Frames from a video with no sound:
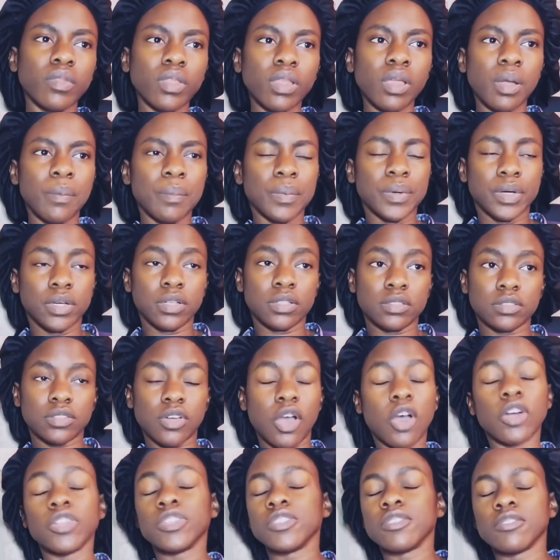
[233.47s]
But
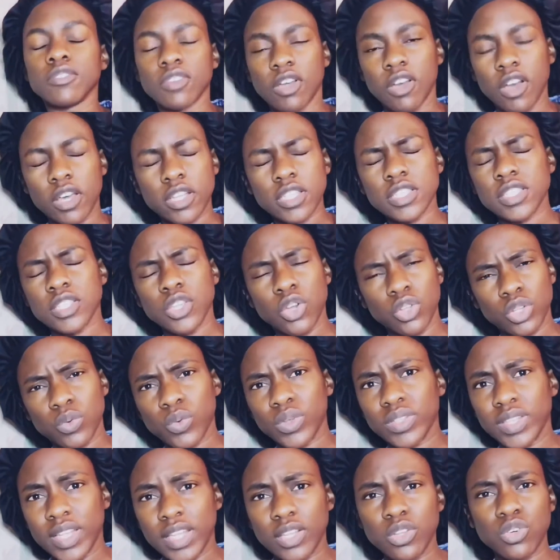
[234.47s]
God is the only
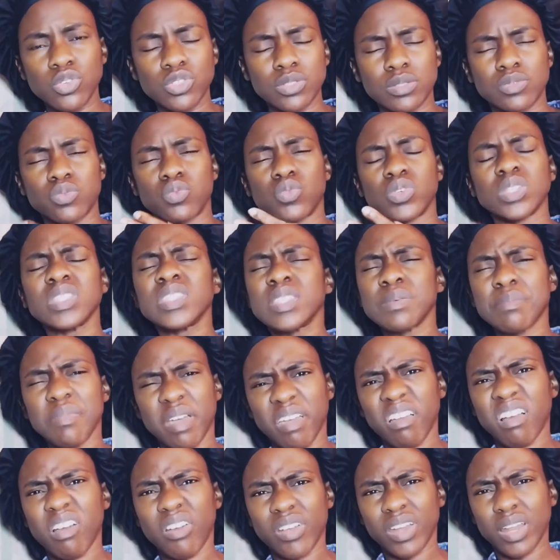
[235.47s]
one that knows what's in my
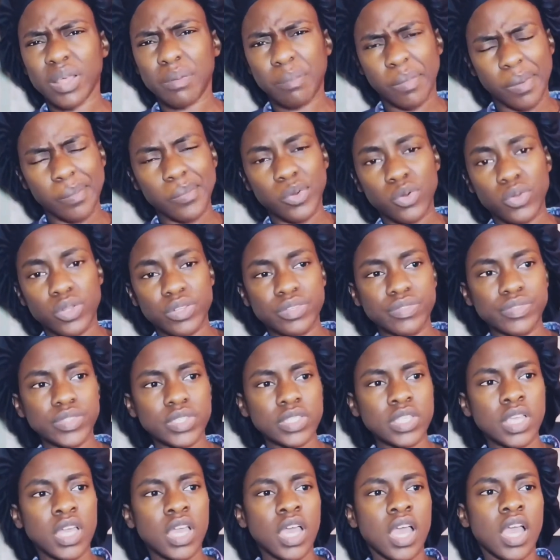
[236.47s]
heart and my motives.
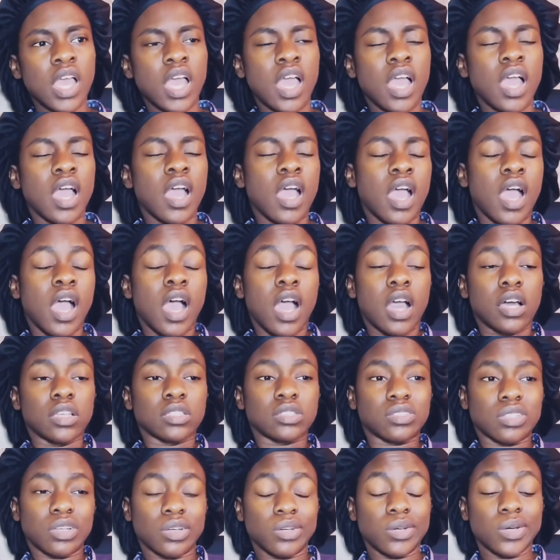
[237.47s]

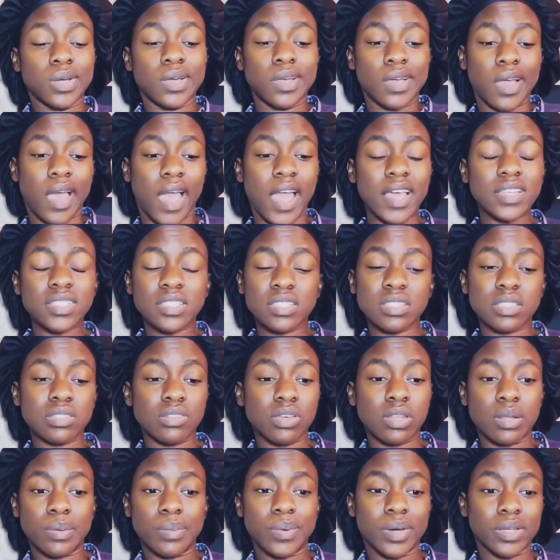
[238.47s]
So I just
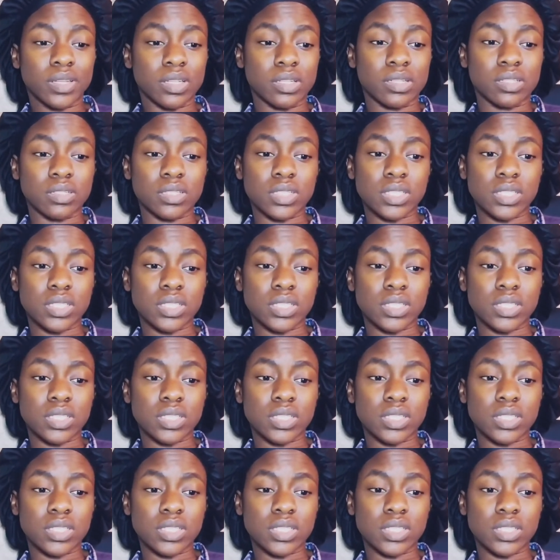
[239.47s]
thought about it, and I was